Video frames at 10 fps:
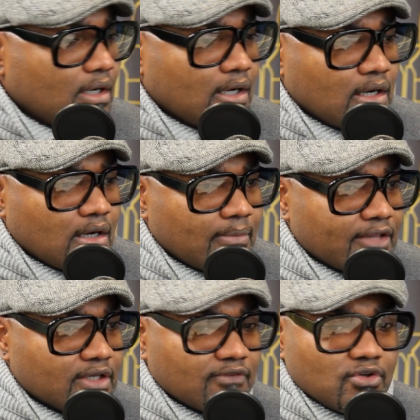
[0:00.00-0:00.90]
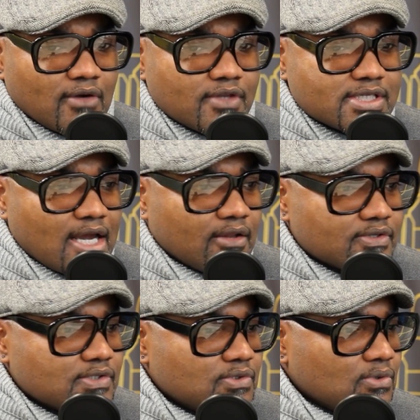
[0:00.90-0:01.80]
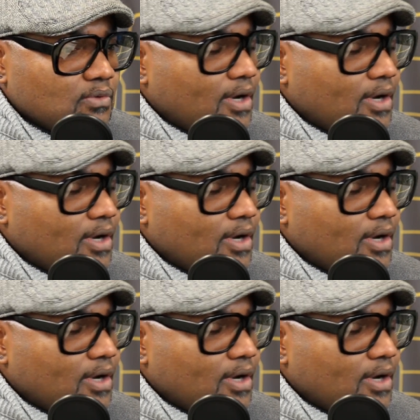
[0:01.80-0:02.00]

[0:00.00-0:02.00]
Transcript: I think if you have the talent to do it,